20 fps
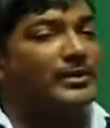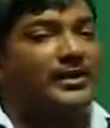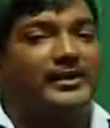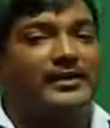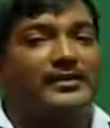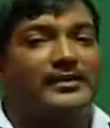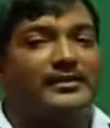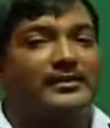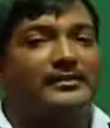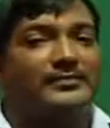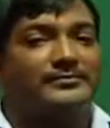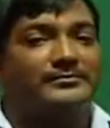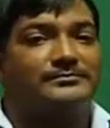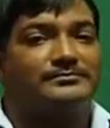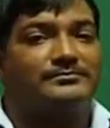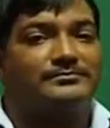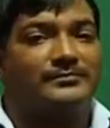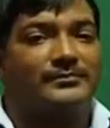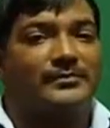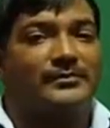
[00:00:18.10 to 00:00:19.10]
like
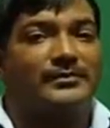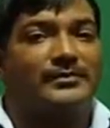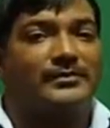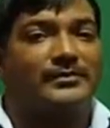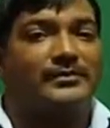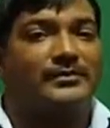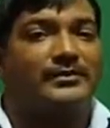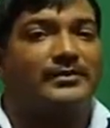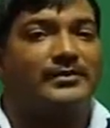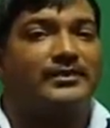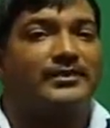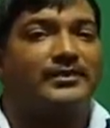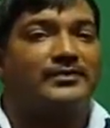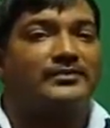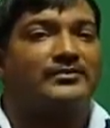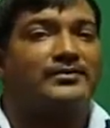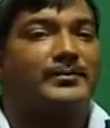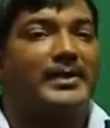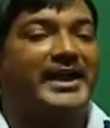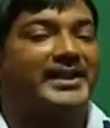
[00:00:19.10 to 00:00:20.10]

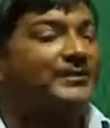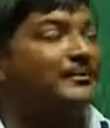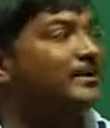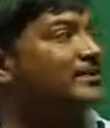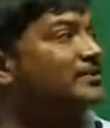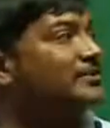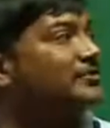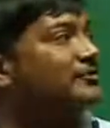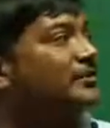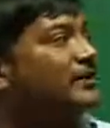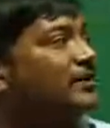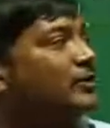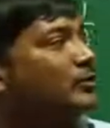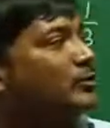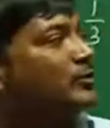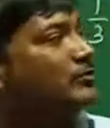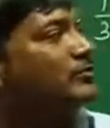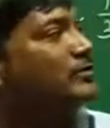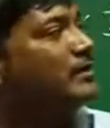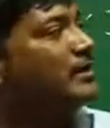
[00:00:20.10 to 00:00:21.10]
some animated
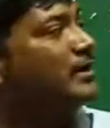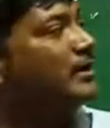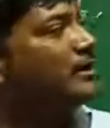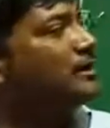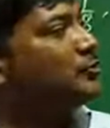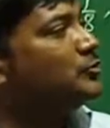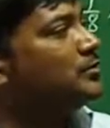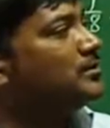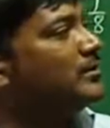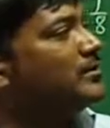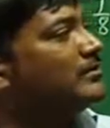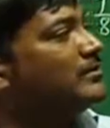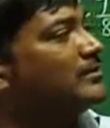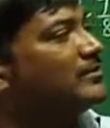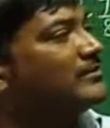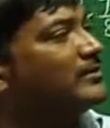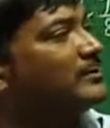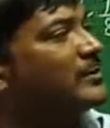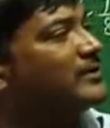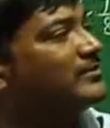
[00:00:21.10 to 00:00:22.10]
videos related to this
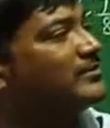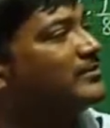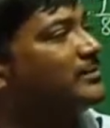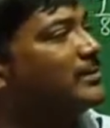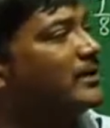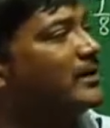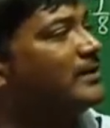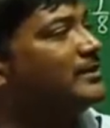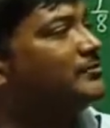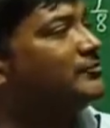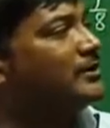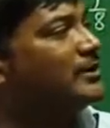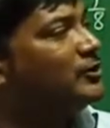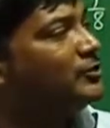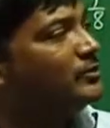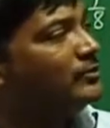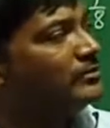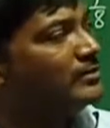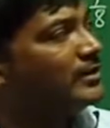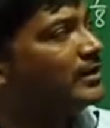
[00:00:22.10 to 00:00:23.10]
and some explained
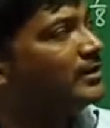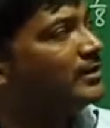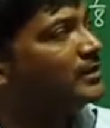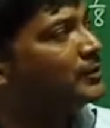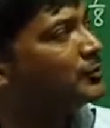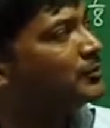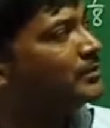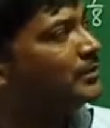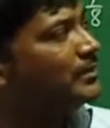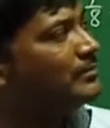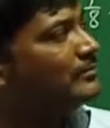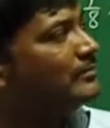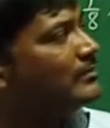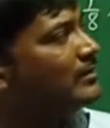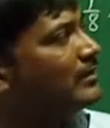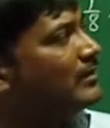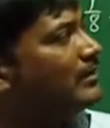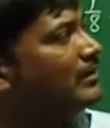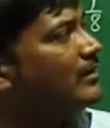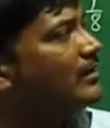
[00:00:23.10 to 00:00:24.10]
videos related to this.
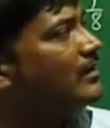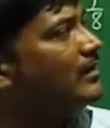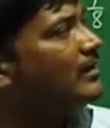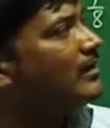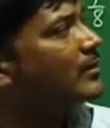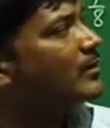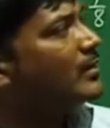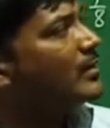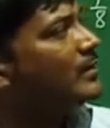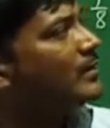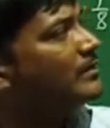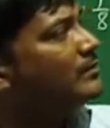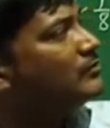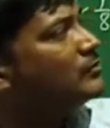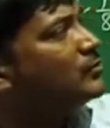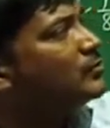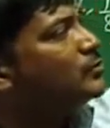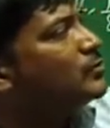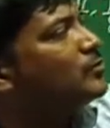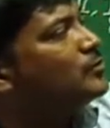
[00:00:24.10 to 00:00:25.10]

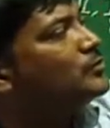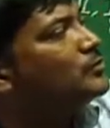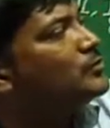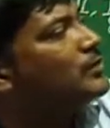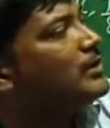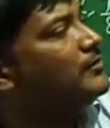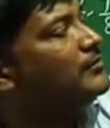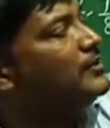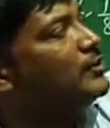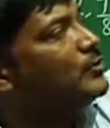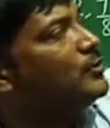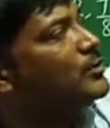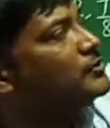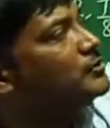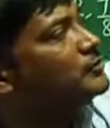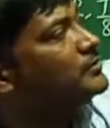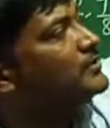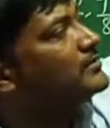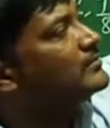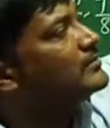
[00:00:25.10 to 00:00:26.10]
Okay, so today we are
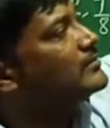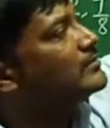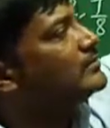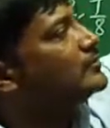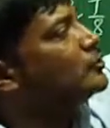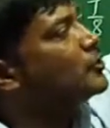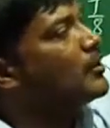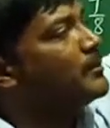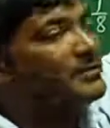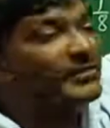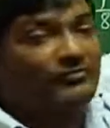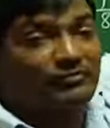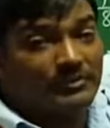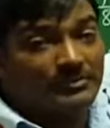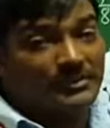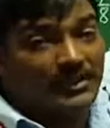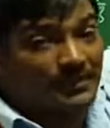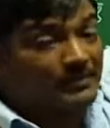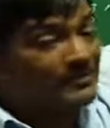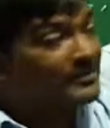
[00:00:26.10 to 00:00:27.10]
going to discuss the topic
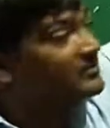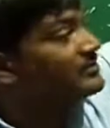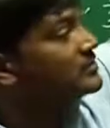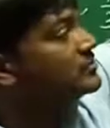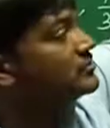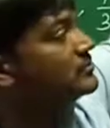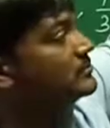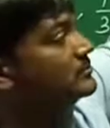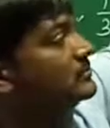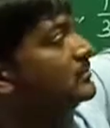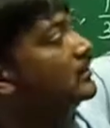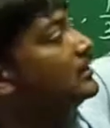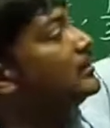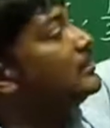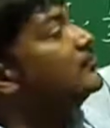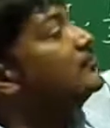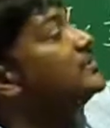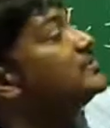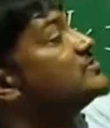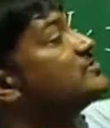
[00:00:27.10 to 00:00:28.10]
from number system,
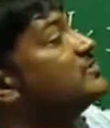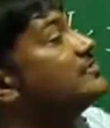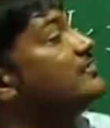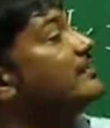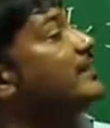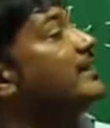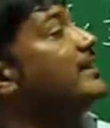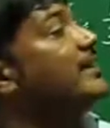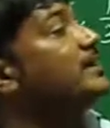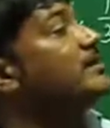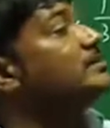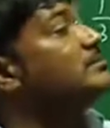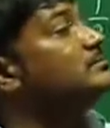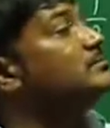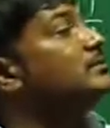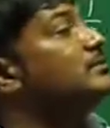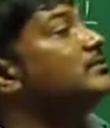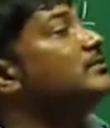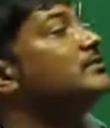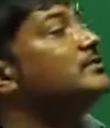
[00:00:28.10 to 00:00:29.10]
which is real
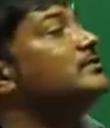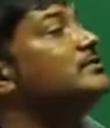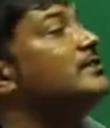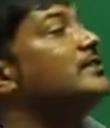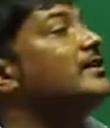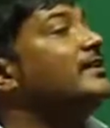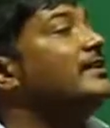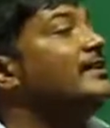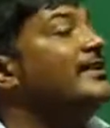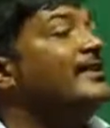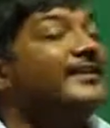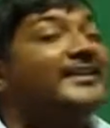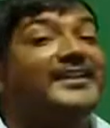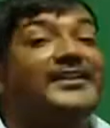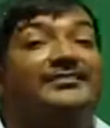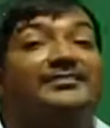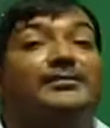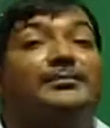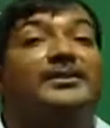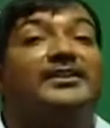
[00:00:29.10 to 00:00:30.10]
numbers and their
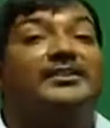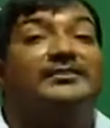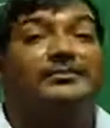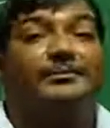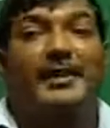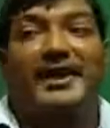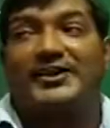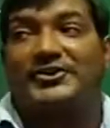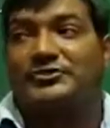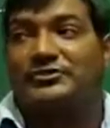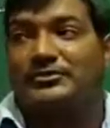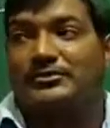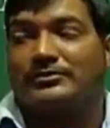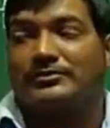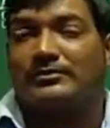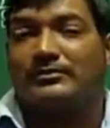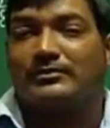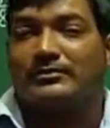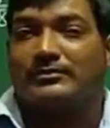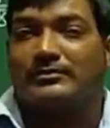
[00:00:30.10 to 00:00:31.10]
decimal expansion.